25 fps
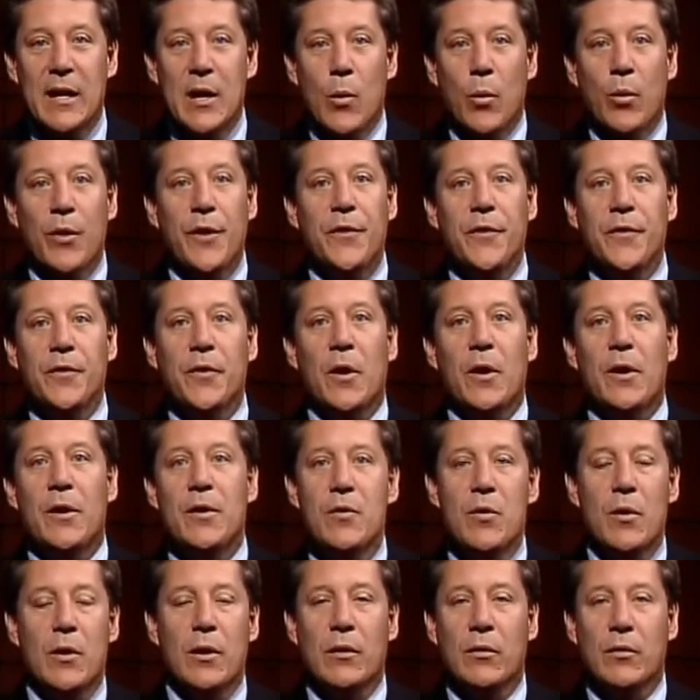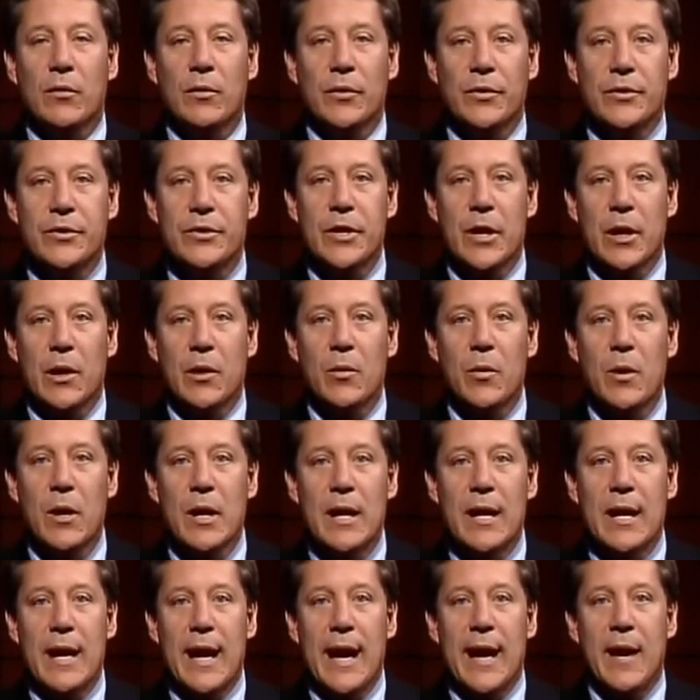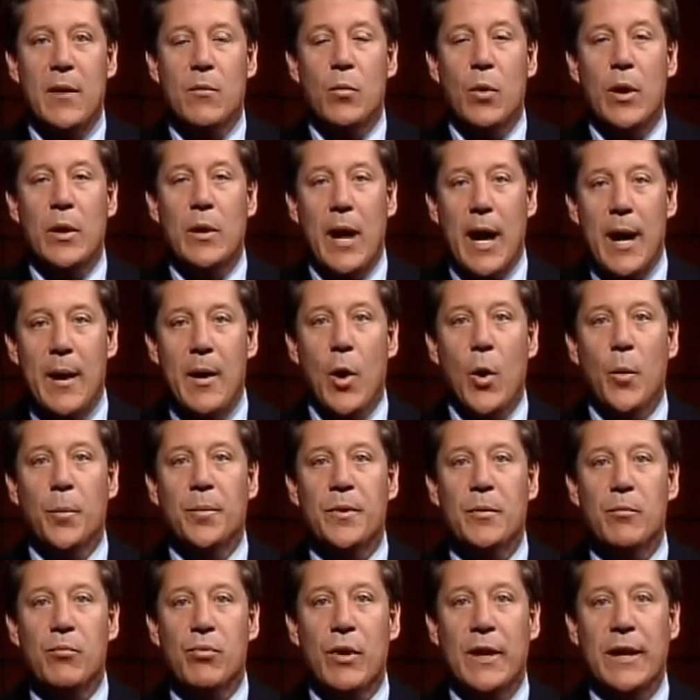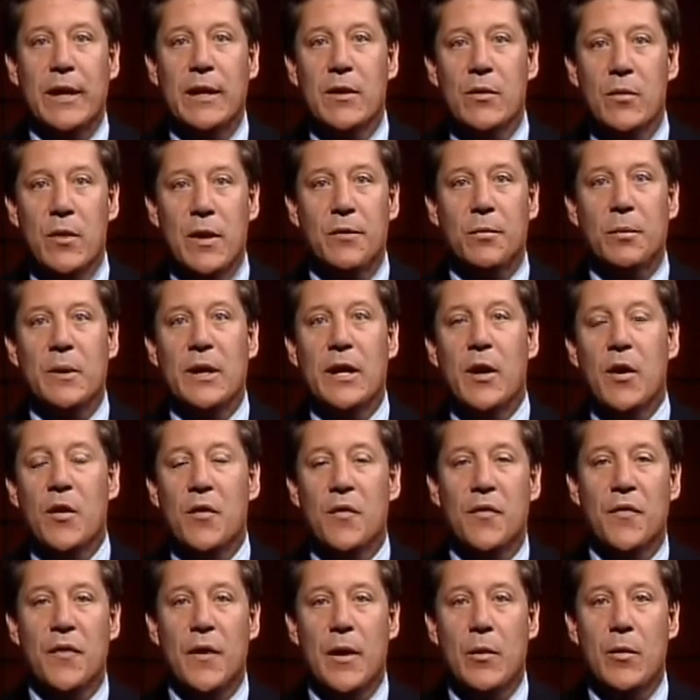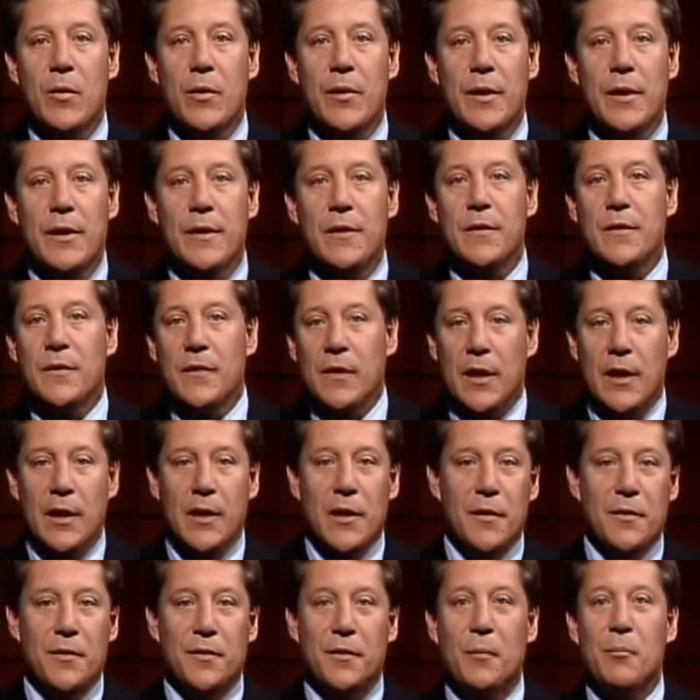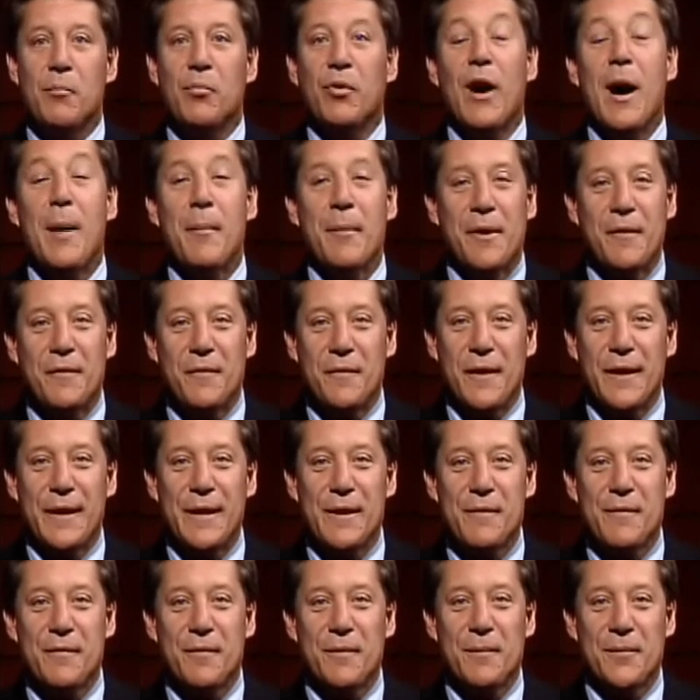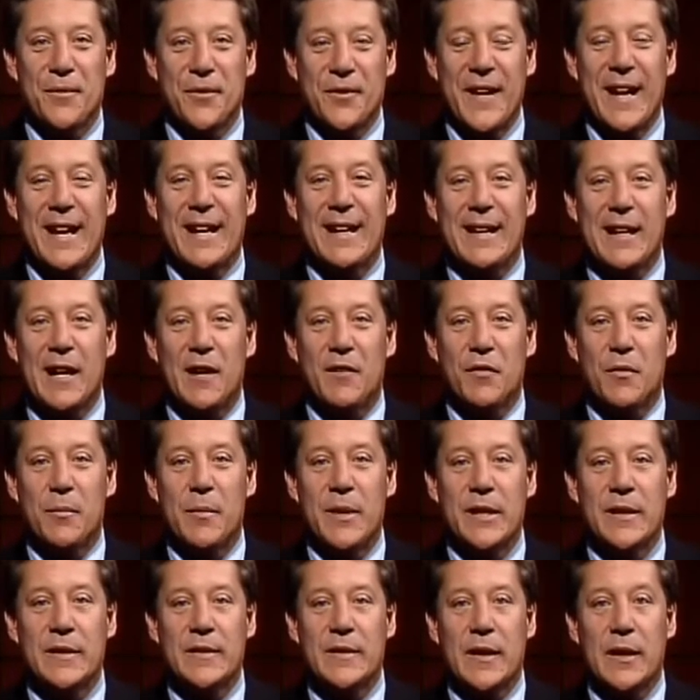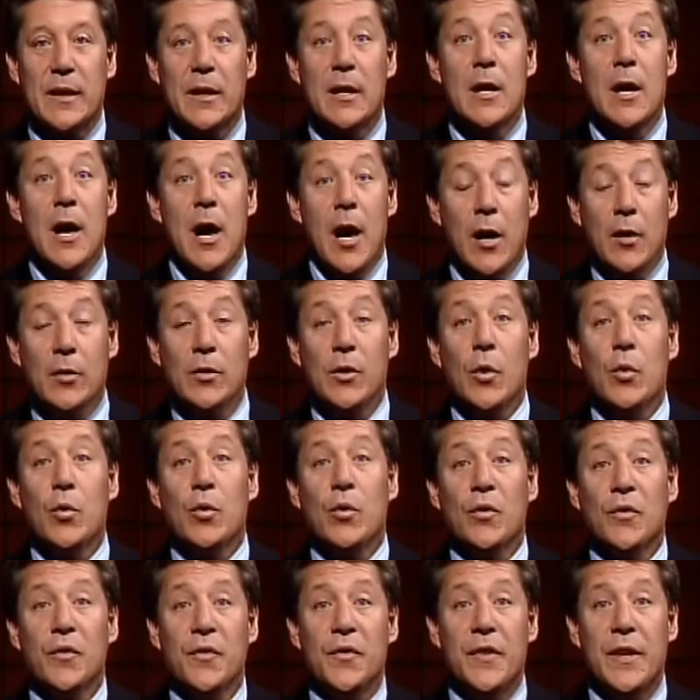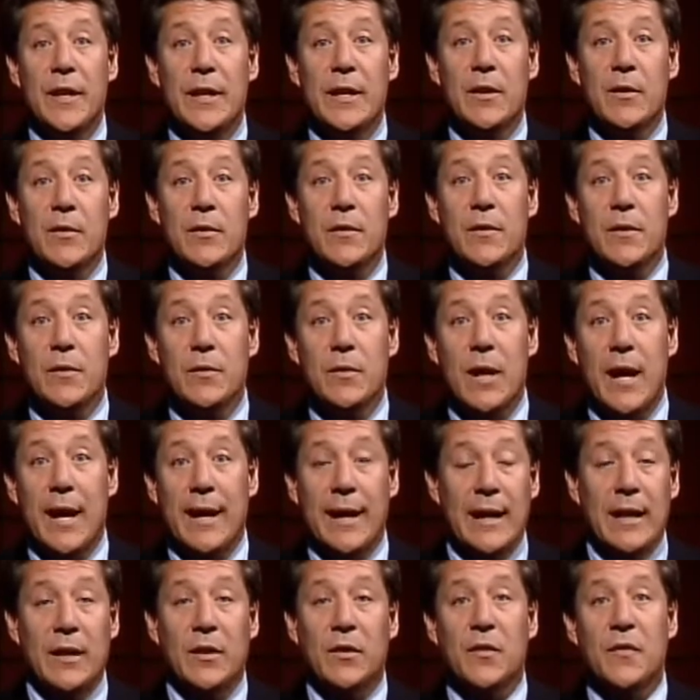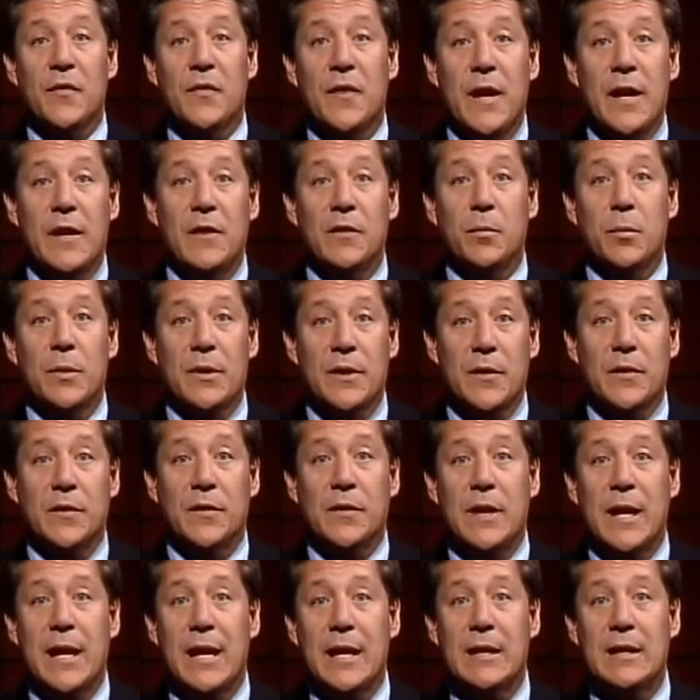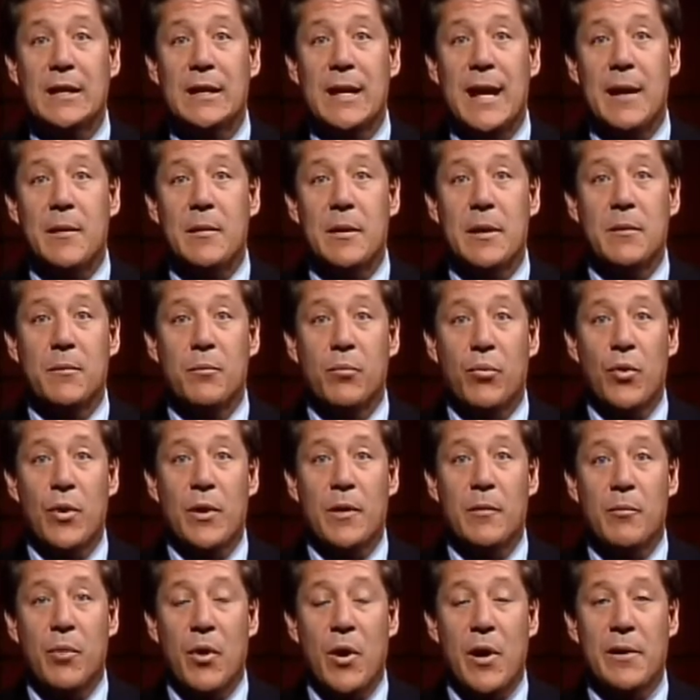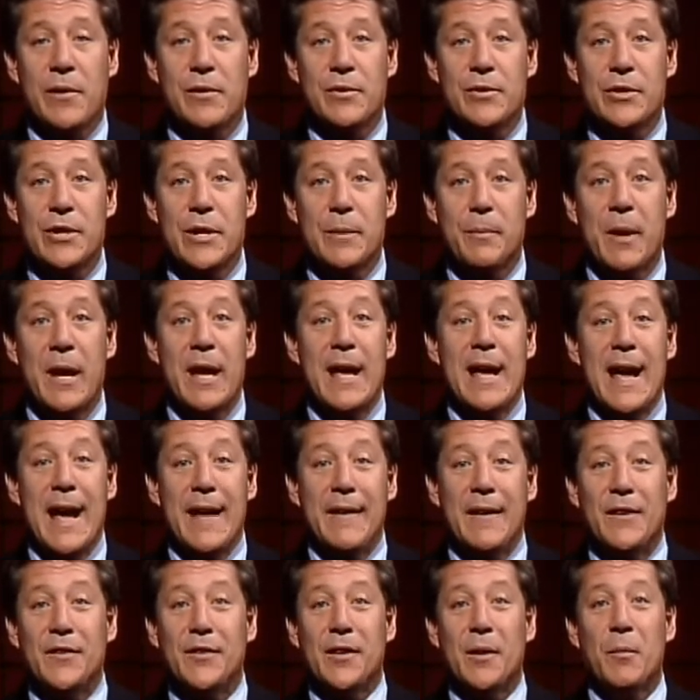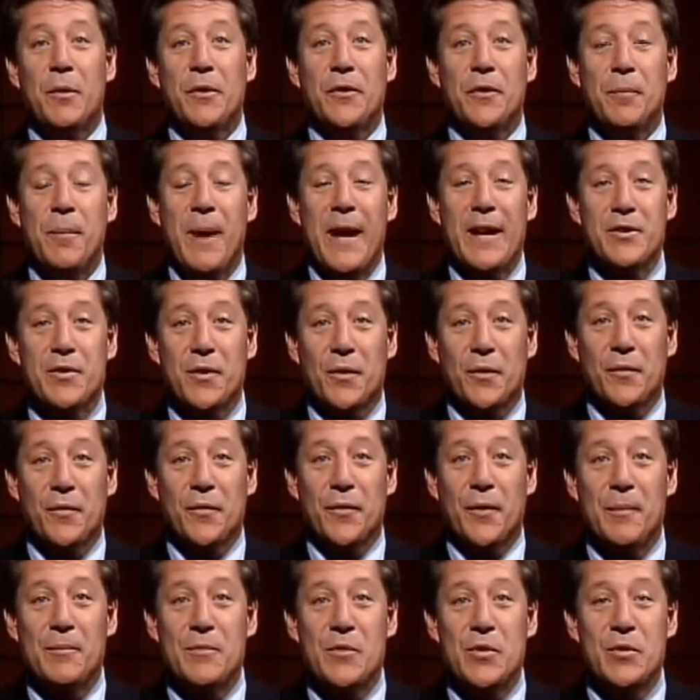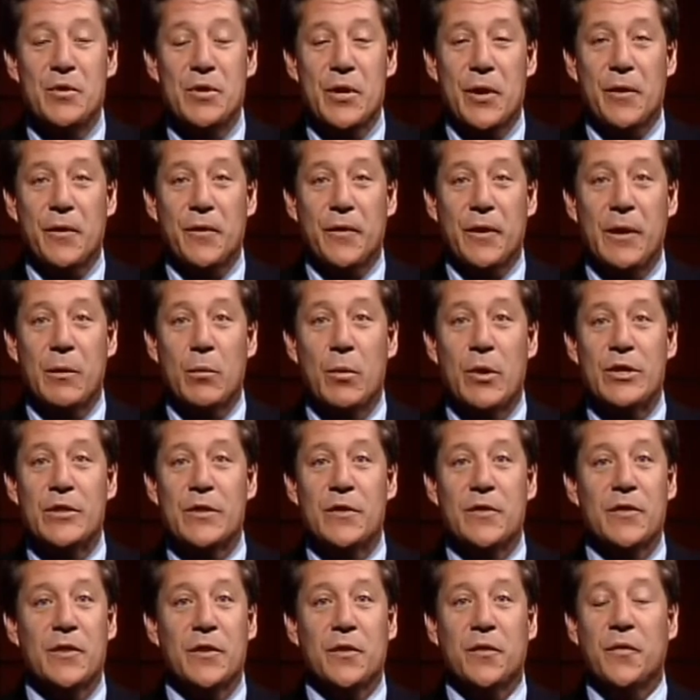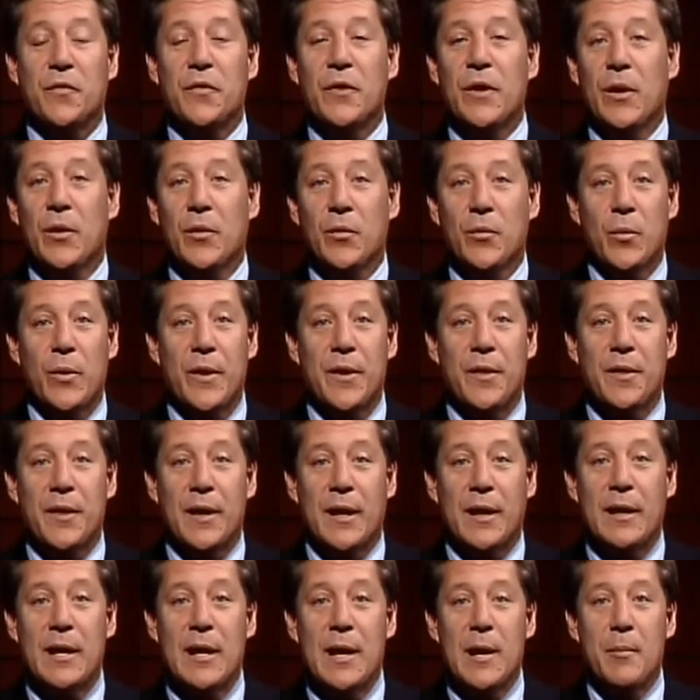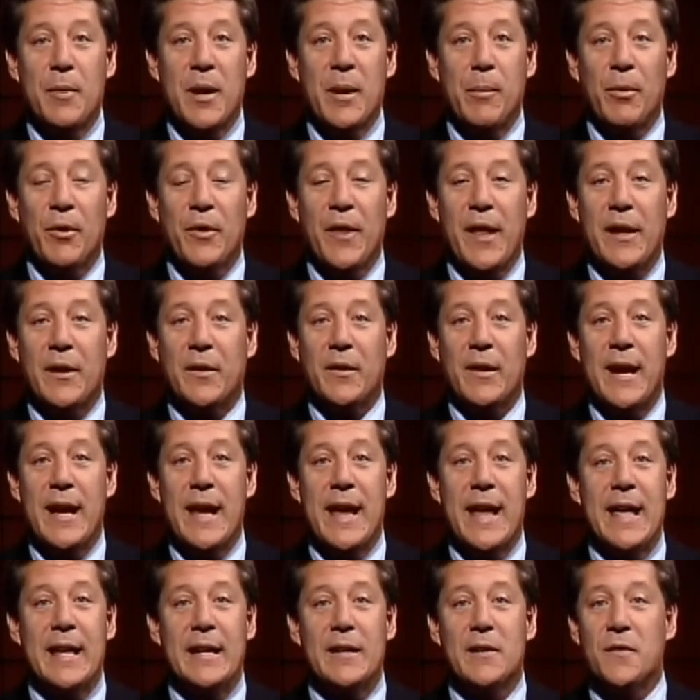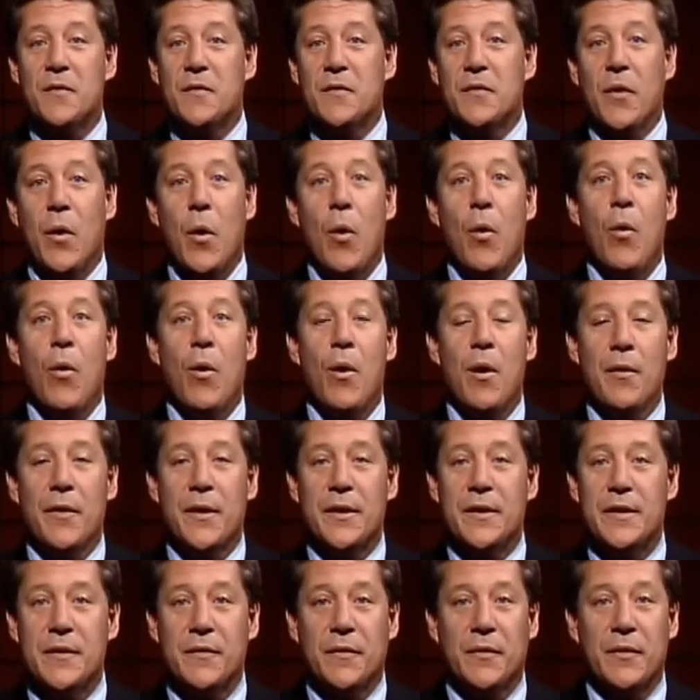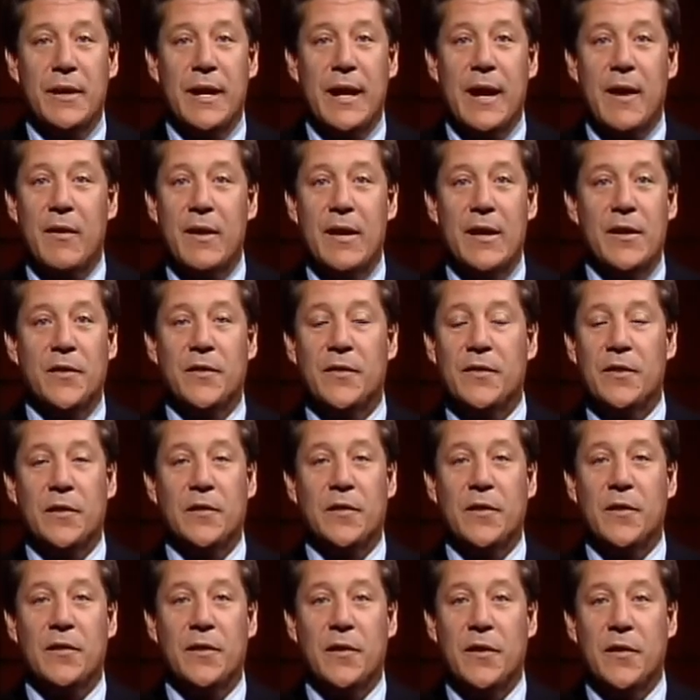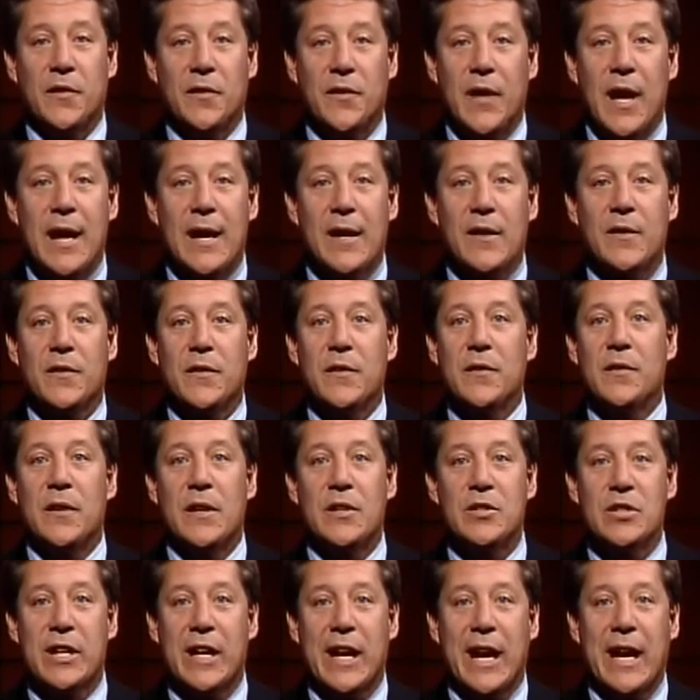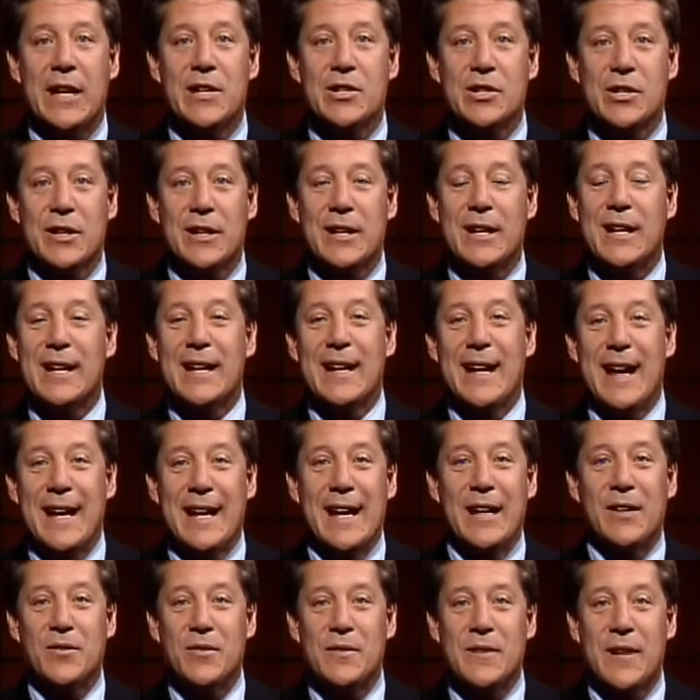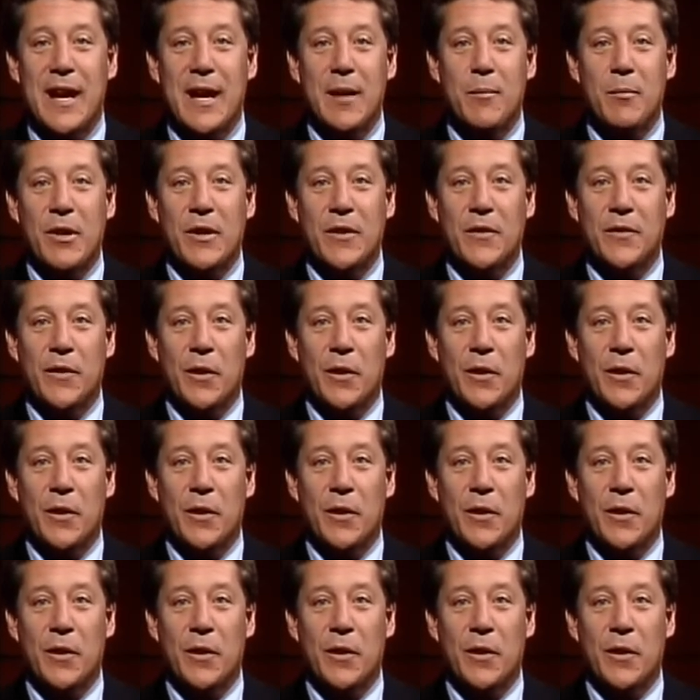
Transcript: Well, this is our inaugural show, and what I hope to bring you as we go forward is some prominent figure from state government, a local figure to kind of interface with the state and that important partnership, and then someone special from New Jersey, which is just filled with people that are ahead of all the different areas, just as sciences, education, and entertainment.